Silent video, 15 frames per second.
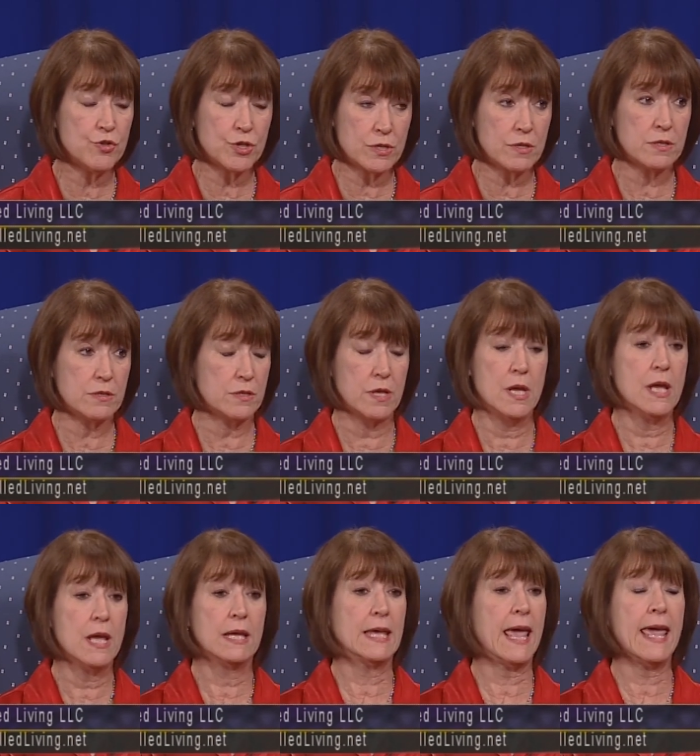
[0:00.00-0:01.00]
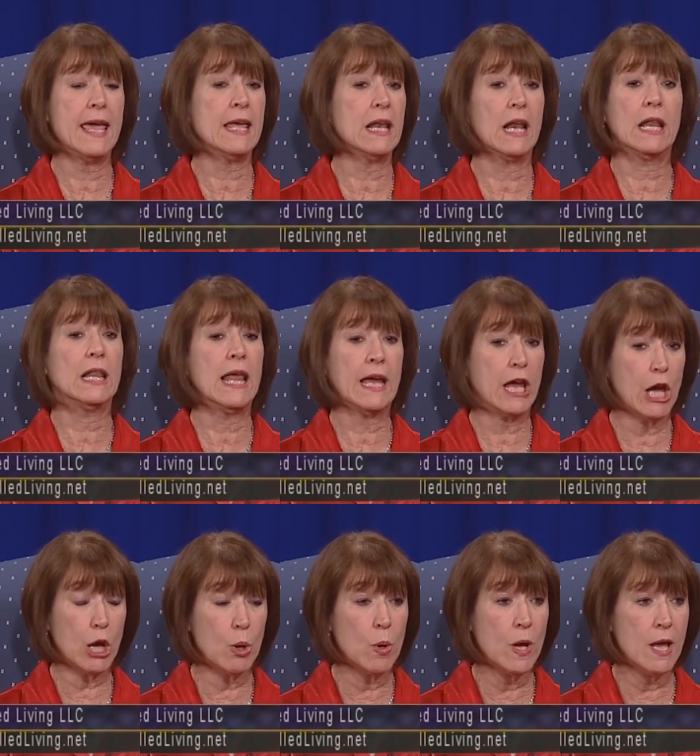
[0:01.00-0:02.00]
you just can't let
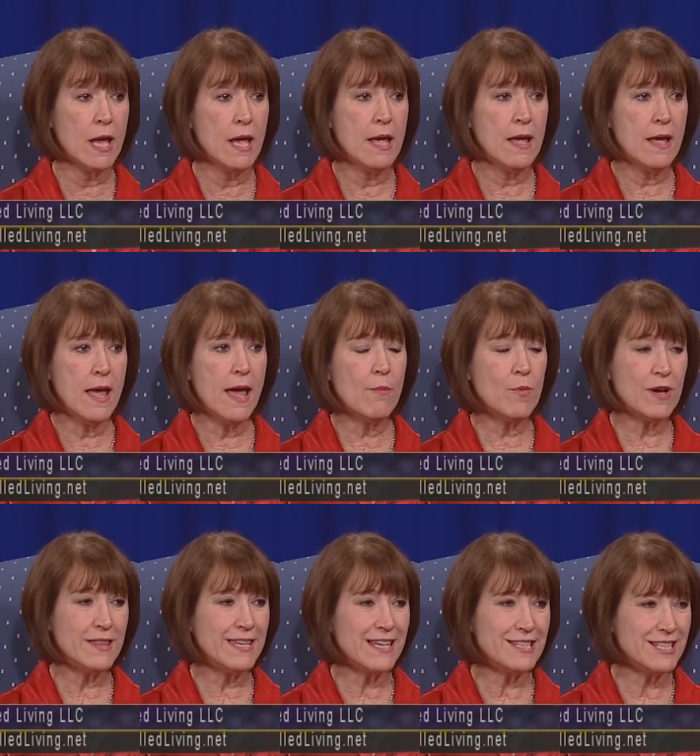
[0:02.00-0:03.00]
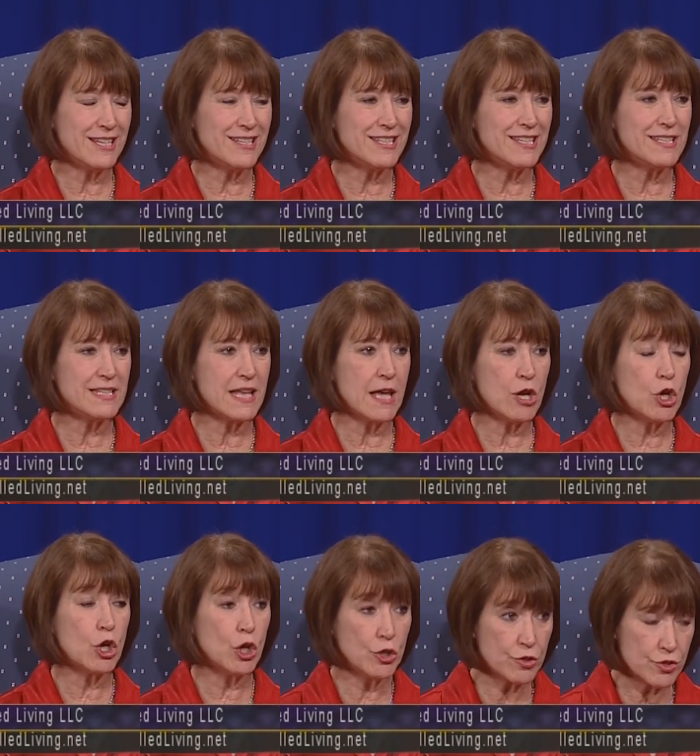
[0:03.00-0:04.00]
go. Sure. And what that does is that
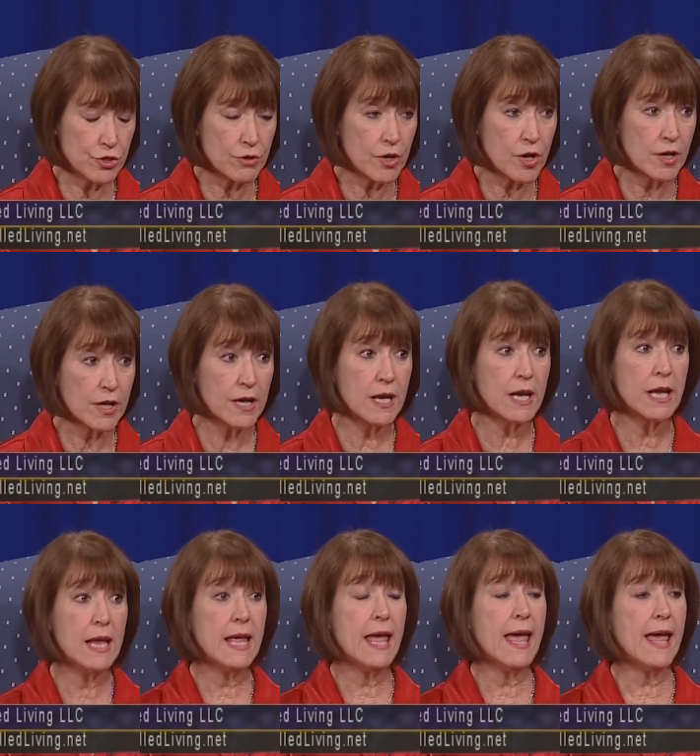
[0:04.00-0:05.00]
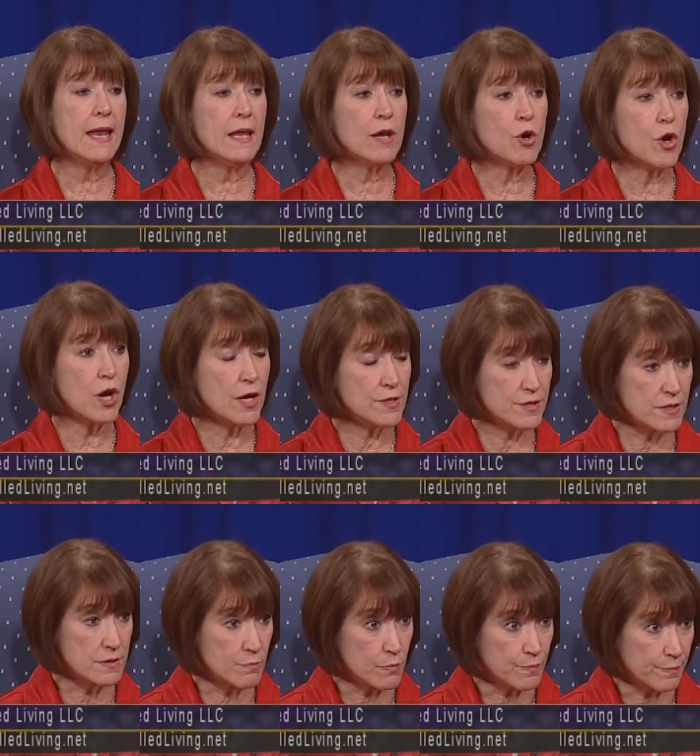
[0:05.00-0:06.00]
hurts your heart sure it does. and it
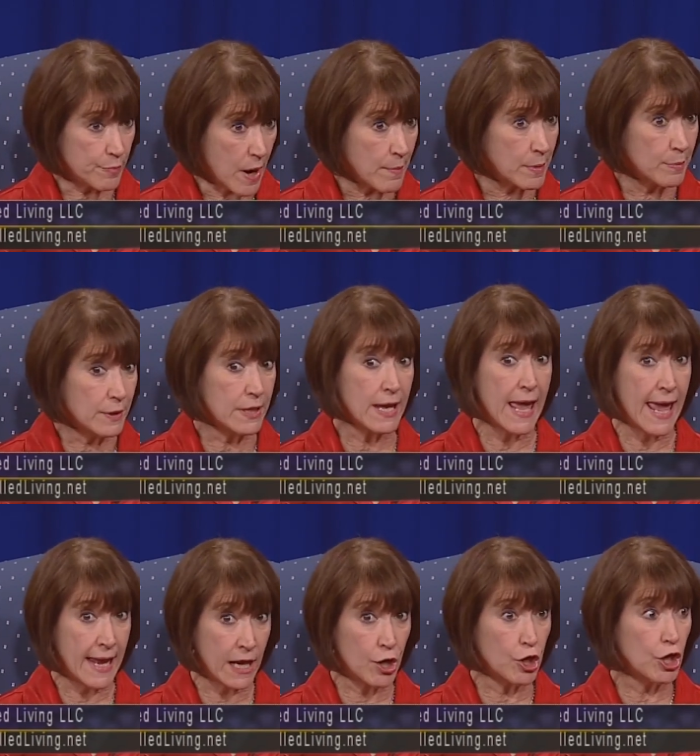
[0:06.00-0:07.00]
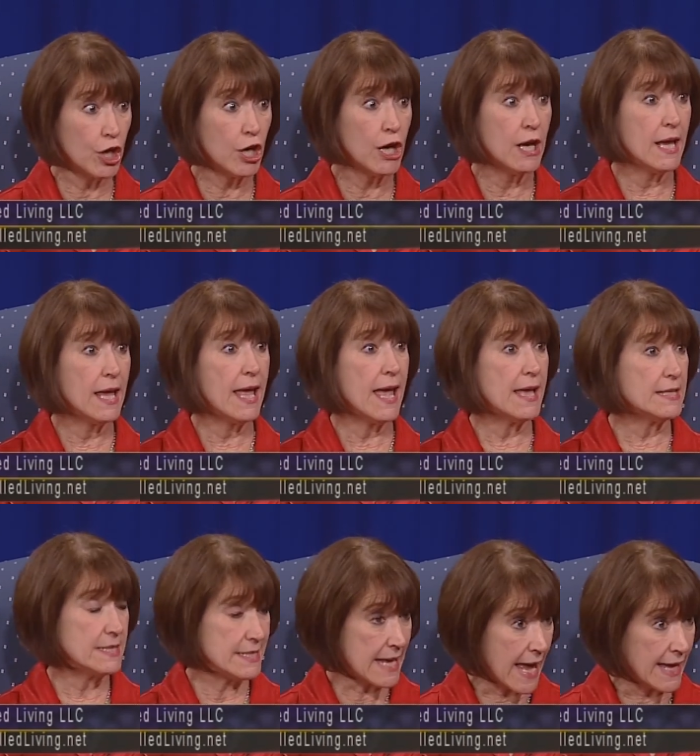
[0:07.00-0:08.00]
causes probably anger and
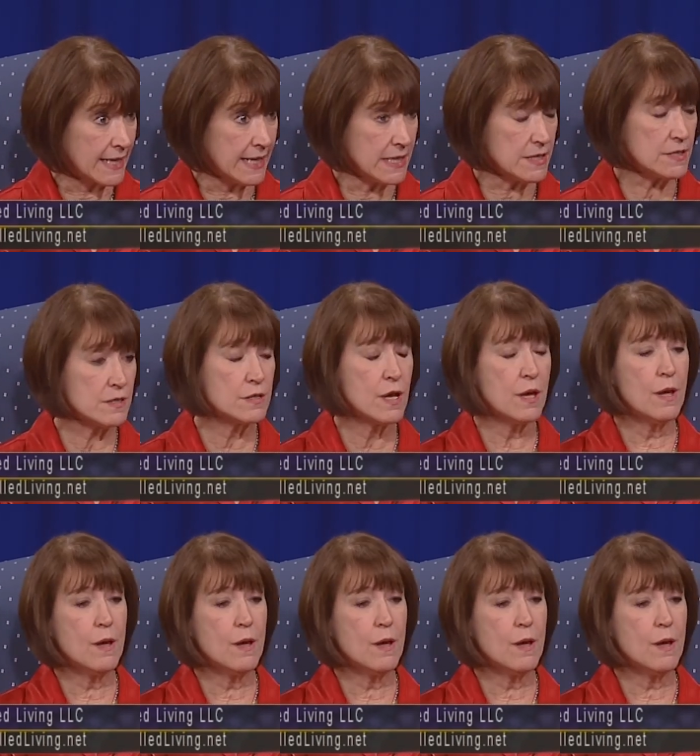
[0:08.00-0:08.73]
sadness.